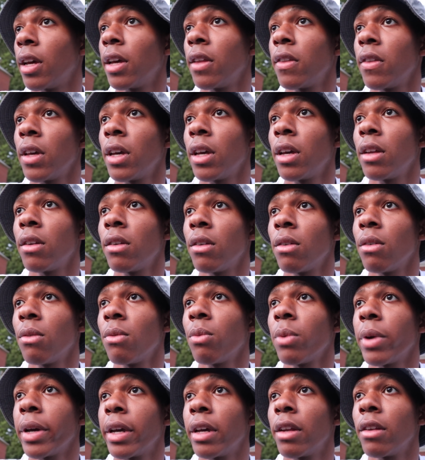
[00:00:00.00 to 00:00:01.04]
and then
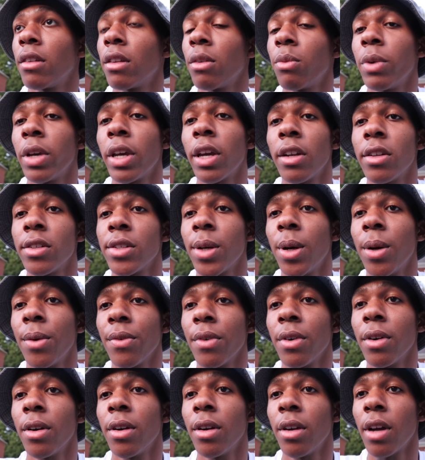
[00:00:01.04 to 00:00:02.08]
when the weekend is
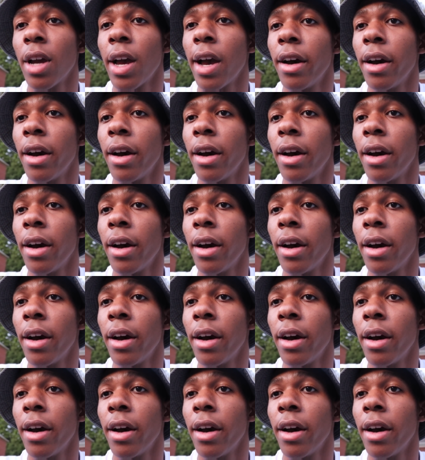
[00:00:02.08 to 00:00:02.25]
over,